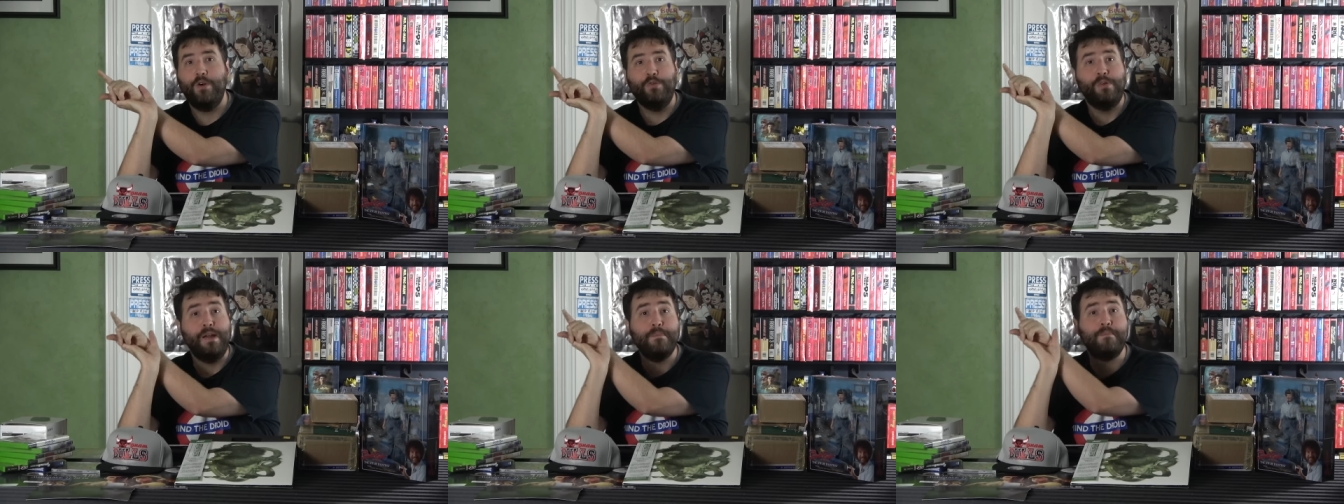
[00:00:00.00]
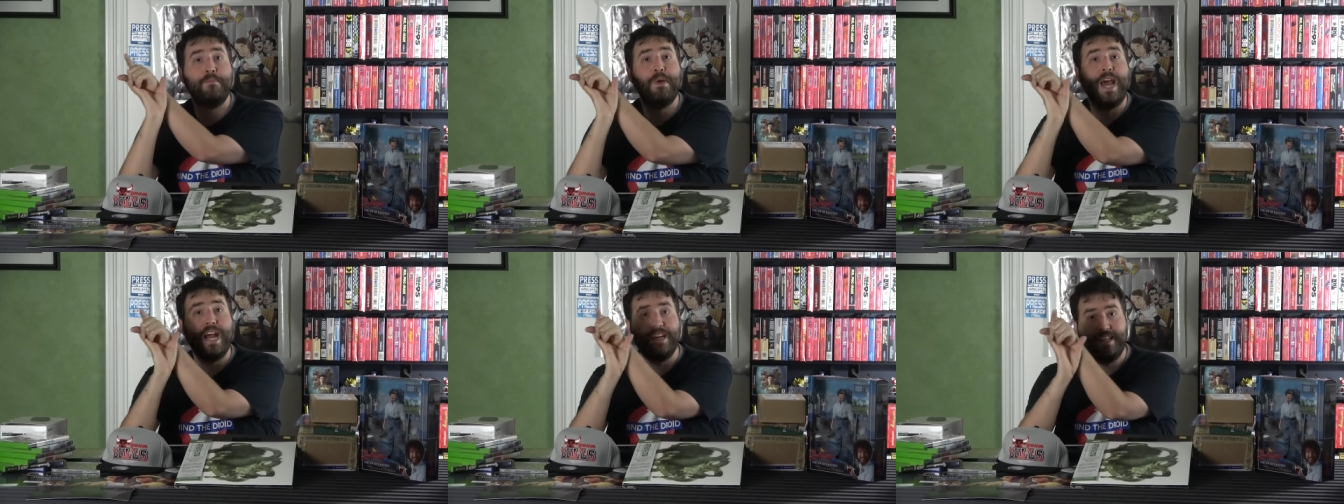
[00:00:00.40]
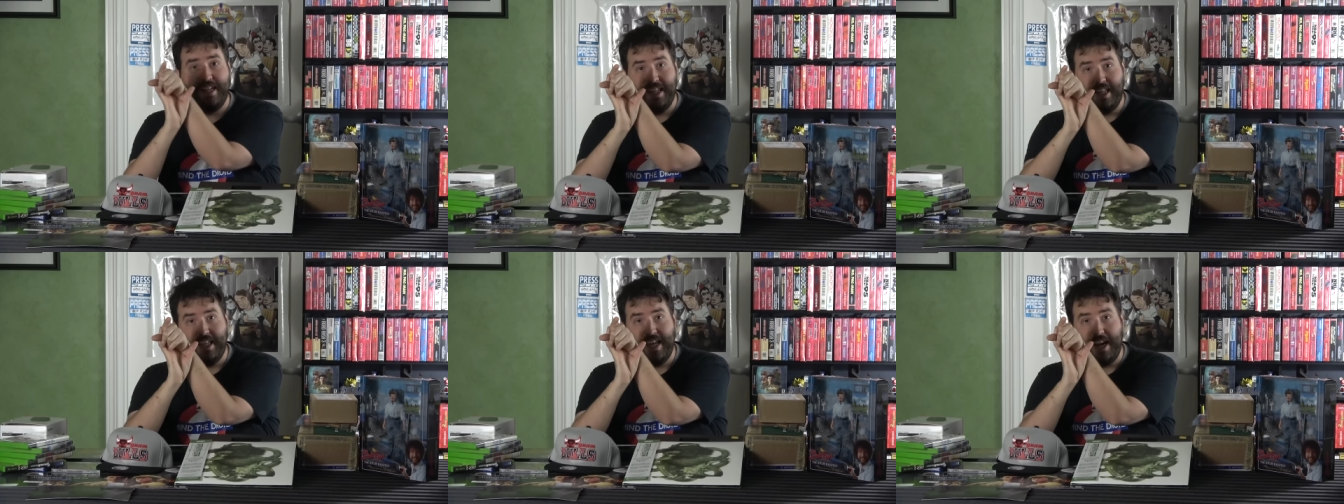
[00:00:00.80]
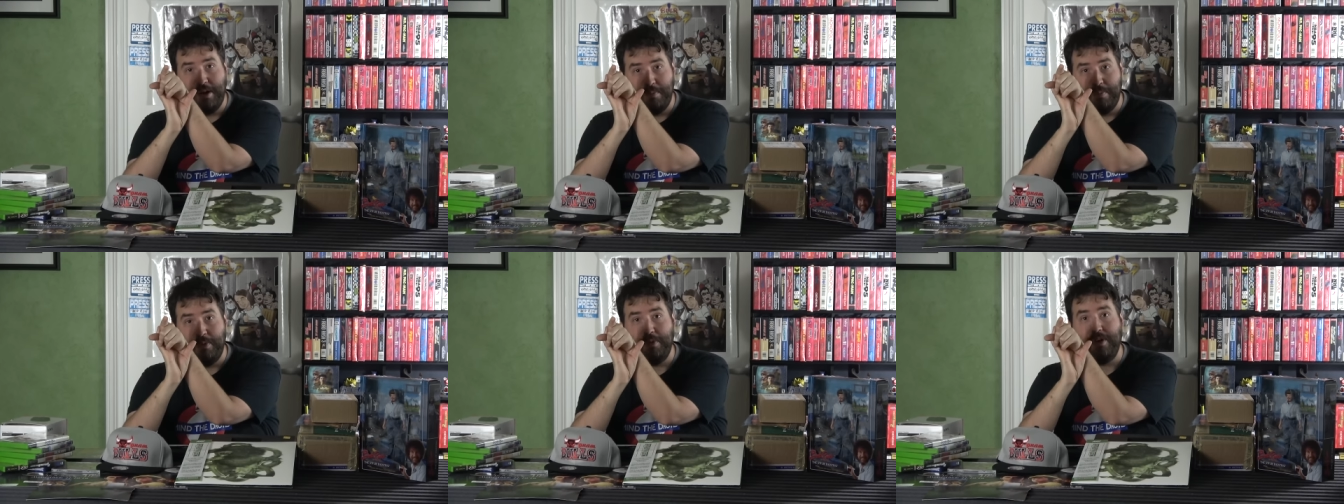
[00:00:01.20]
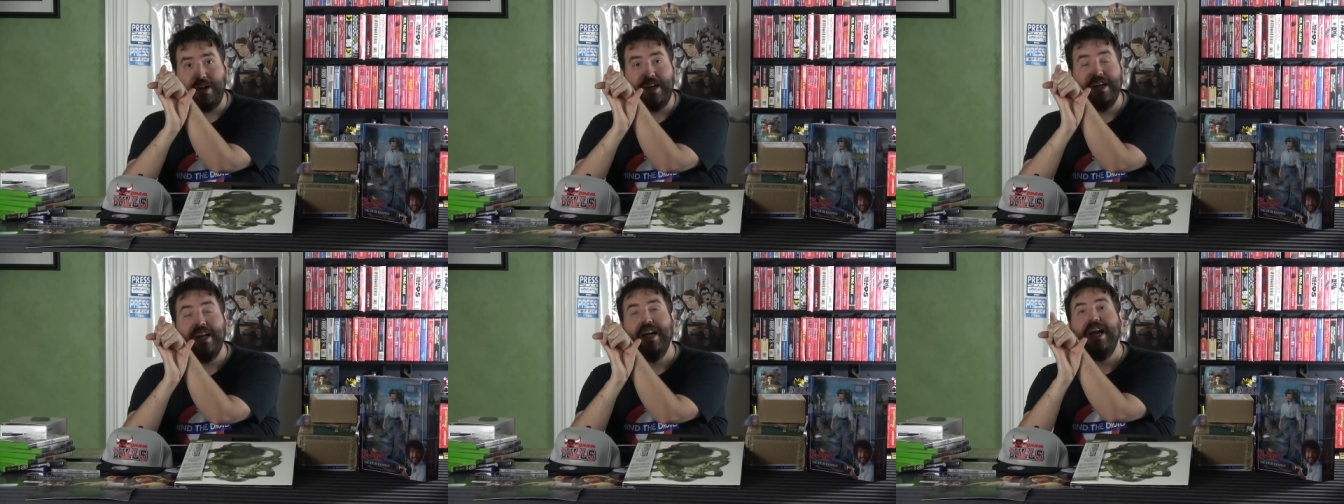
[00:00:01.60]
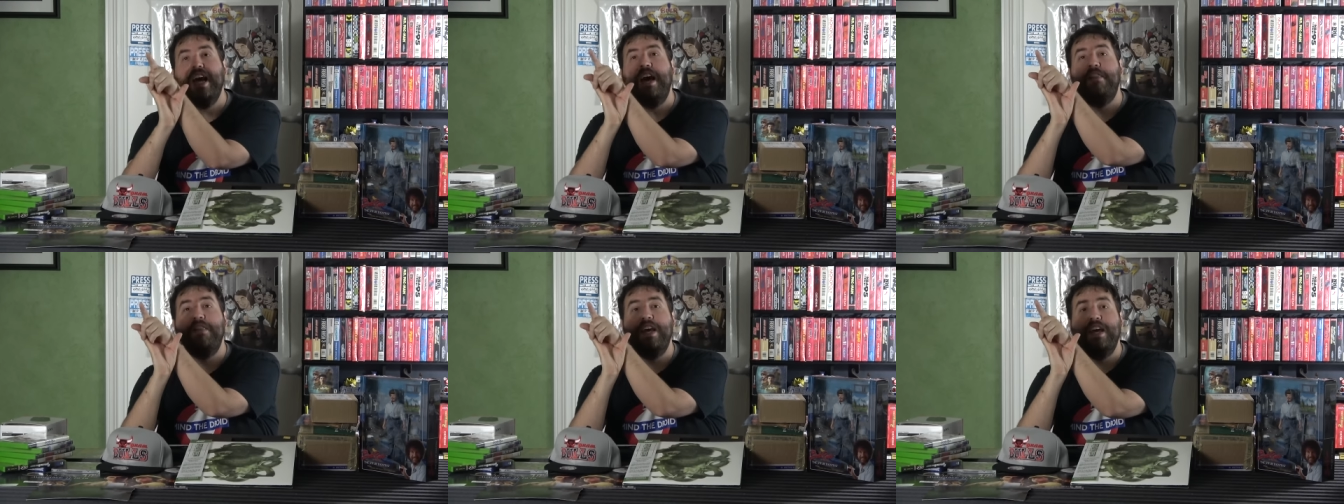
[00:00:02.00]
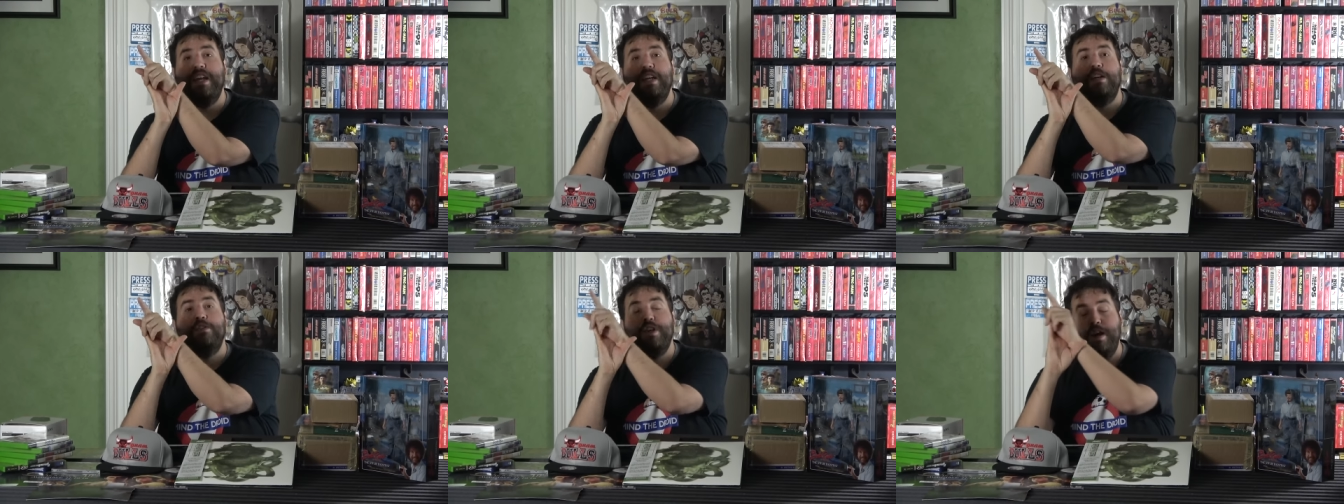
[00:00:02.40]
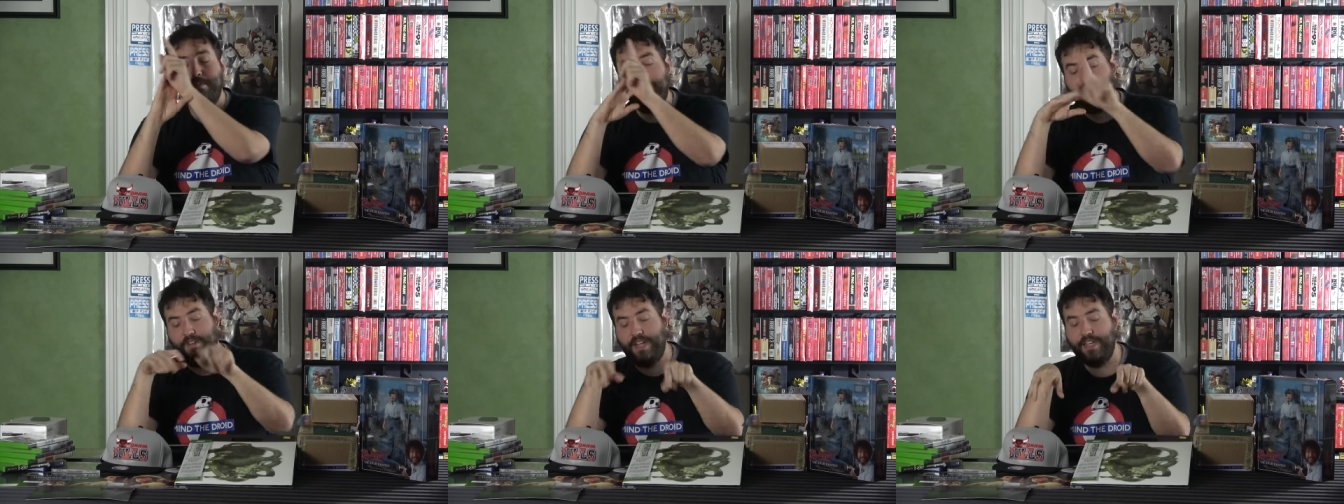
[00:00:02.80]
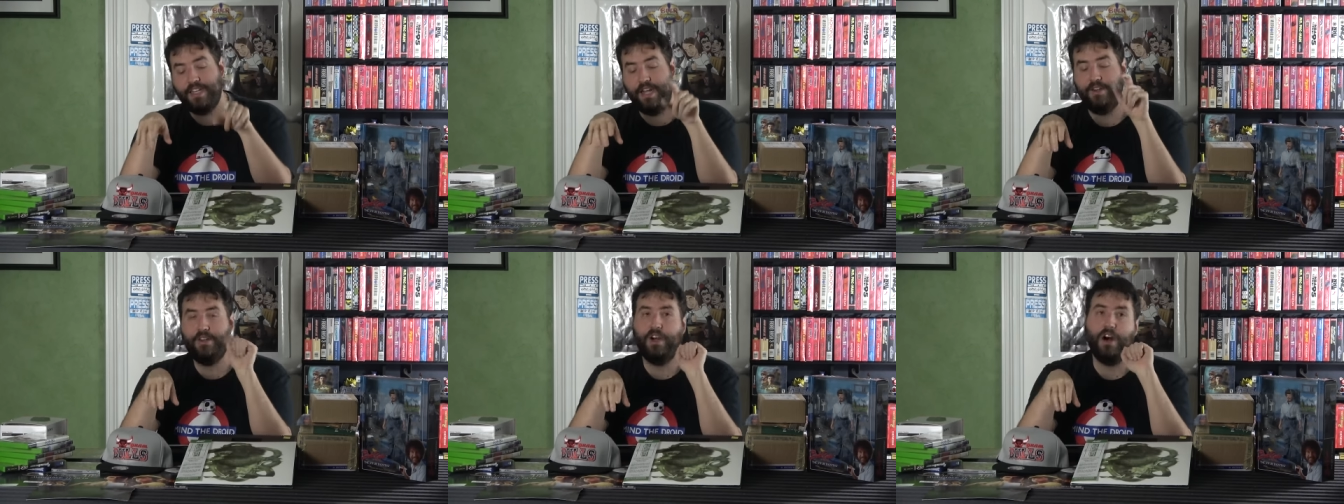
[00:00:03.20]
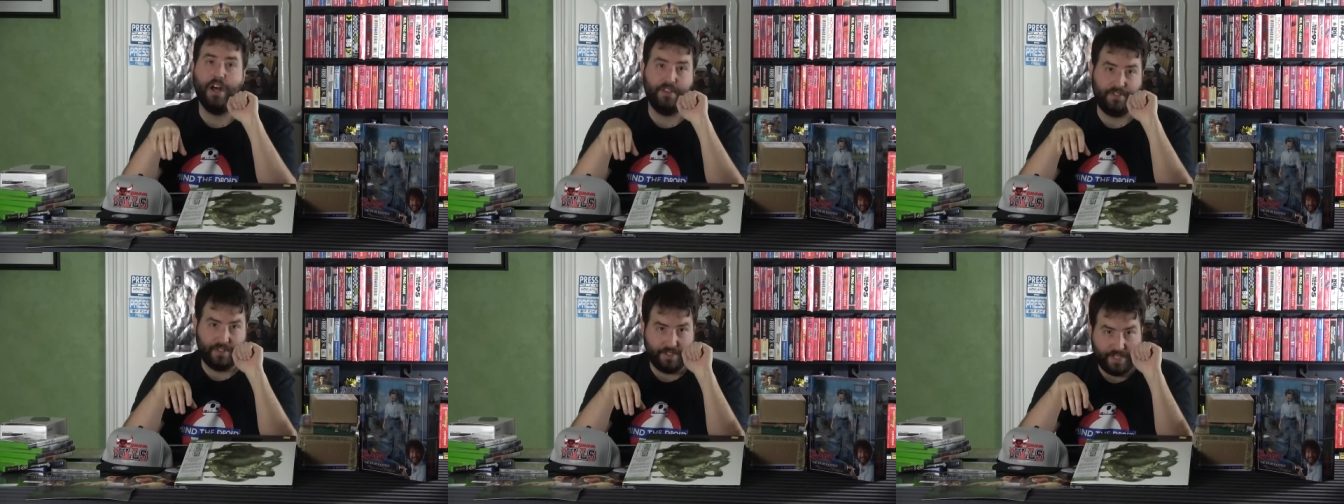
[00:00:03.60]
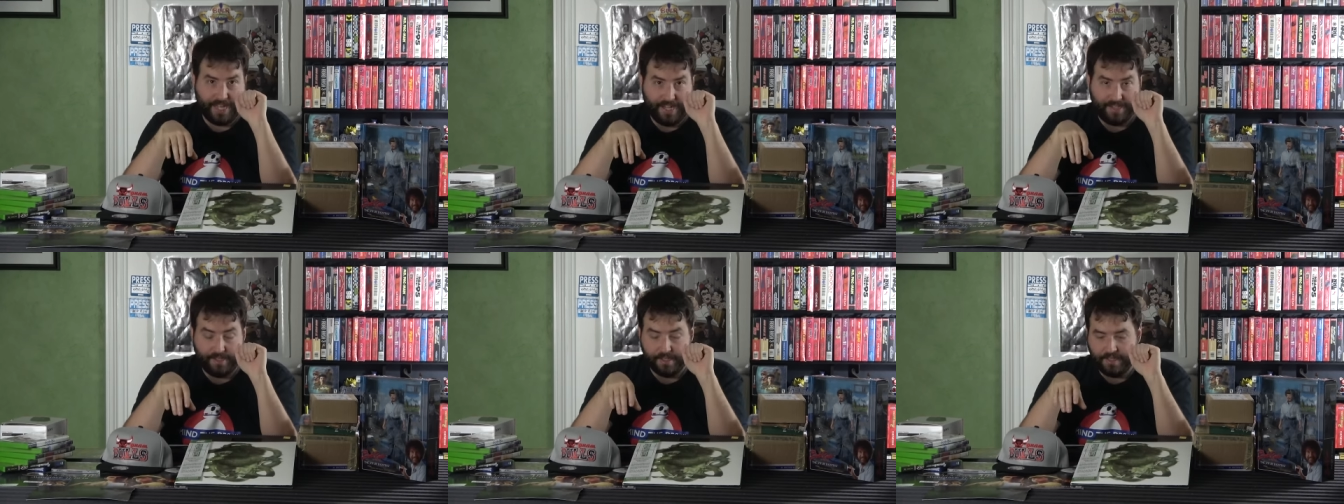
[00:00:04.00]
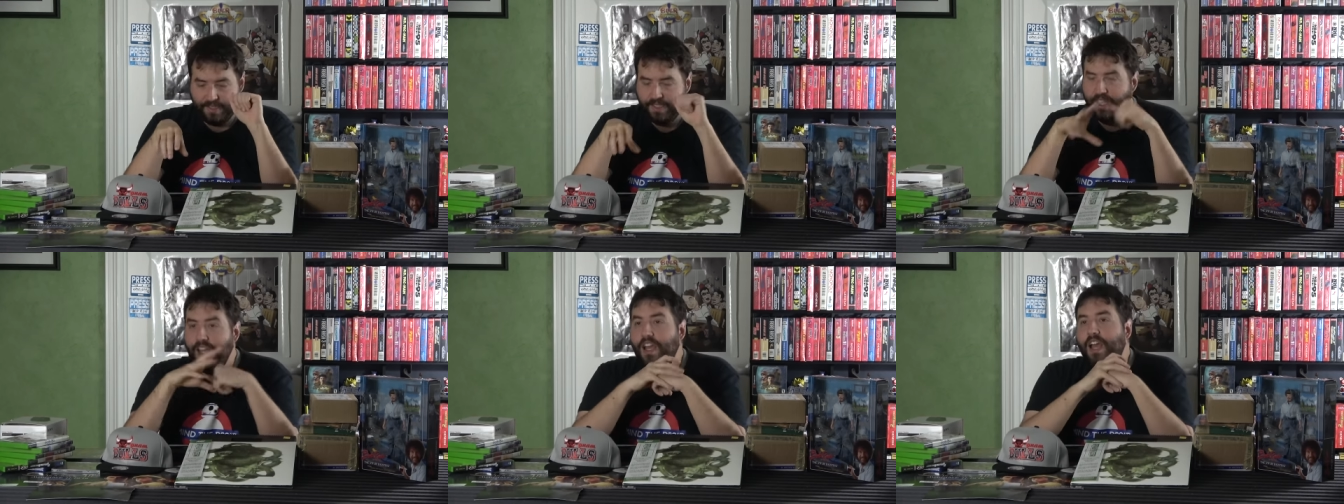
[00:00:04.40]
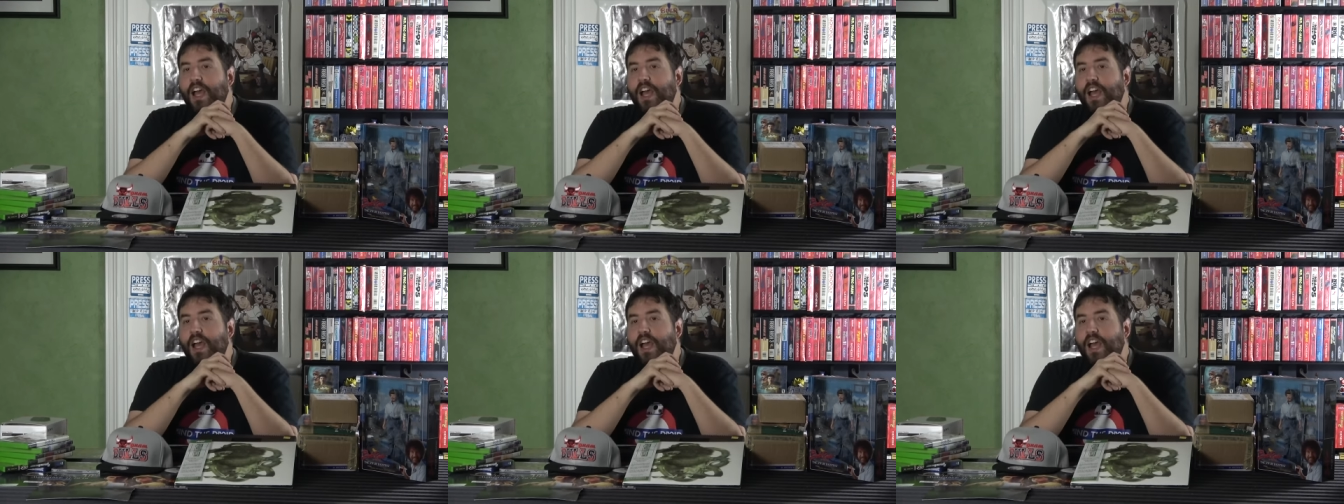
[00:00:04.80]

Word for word: go right back to the airport, and then grab a flight down to Austin, Texas.